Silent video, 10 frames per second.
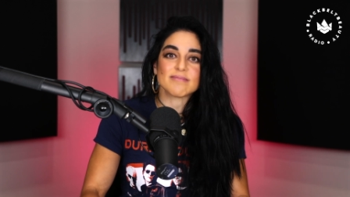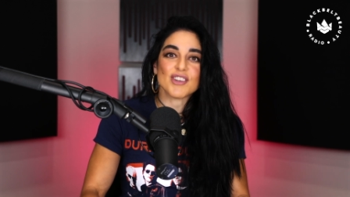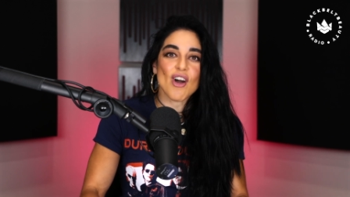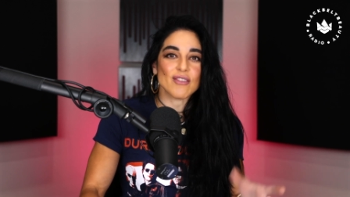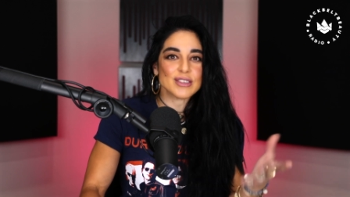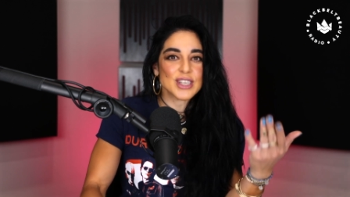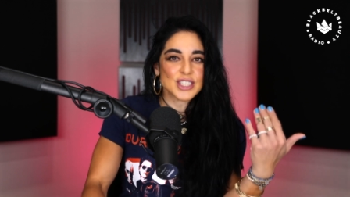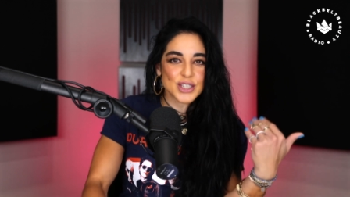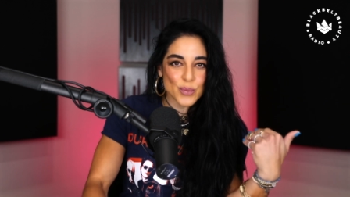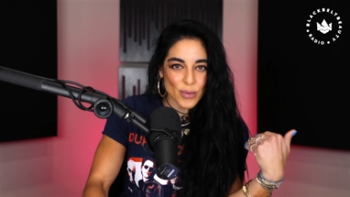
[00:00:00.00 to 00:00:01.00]

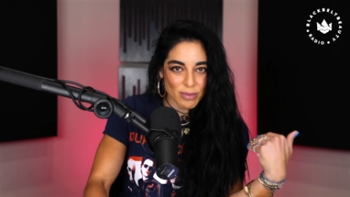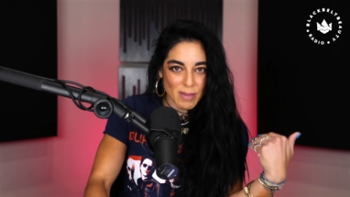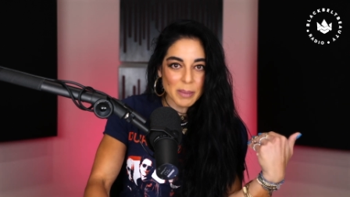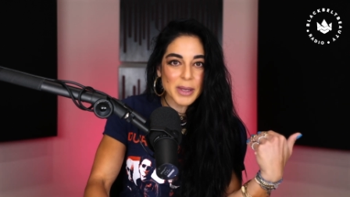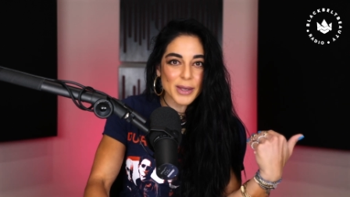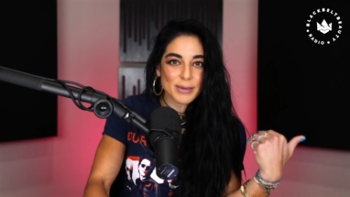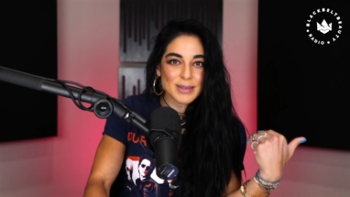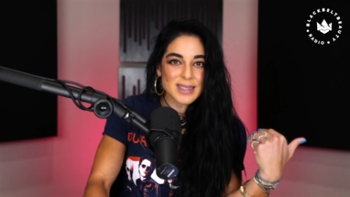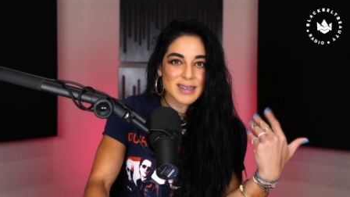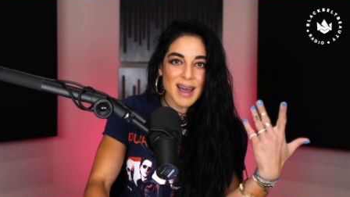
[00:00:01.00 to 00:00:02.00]
conversation with my
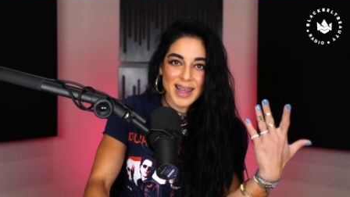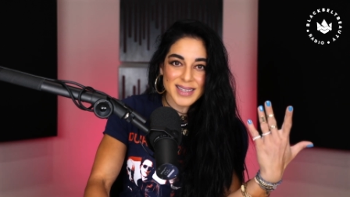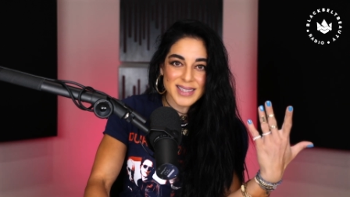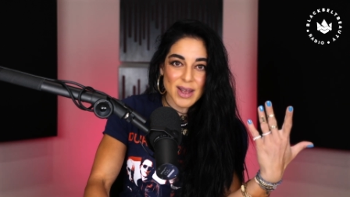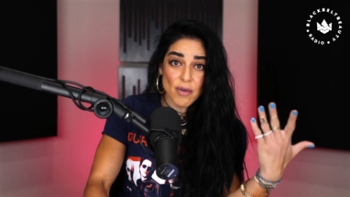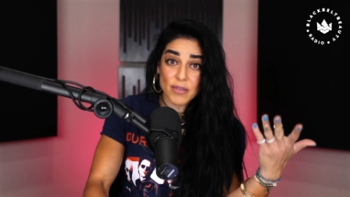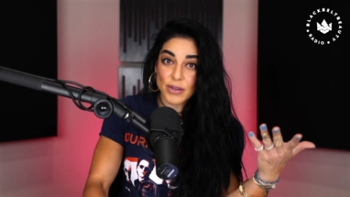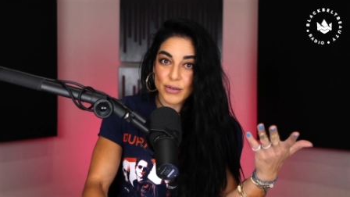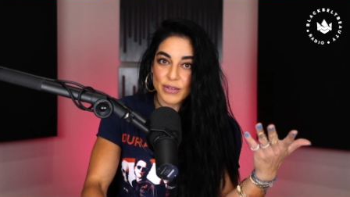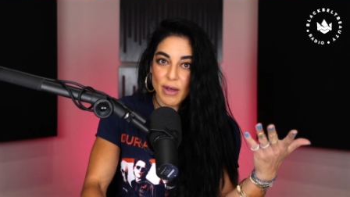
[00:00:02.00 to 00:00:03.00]
muse, highest self,
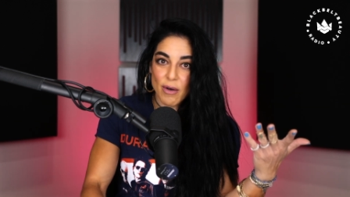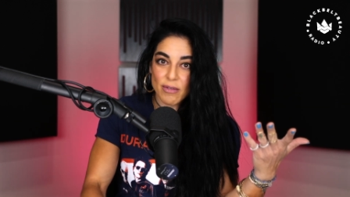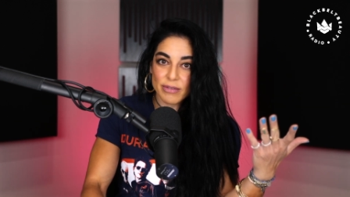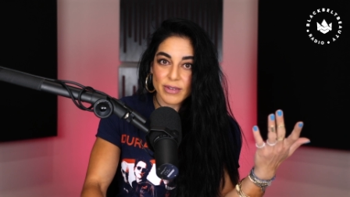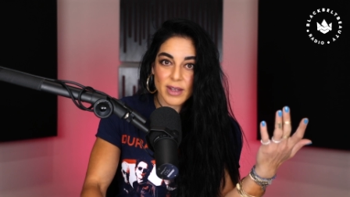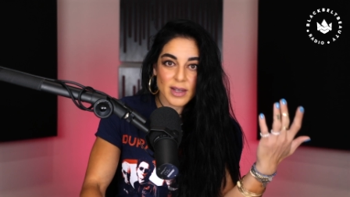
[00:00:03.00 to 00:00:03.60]
future self,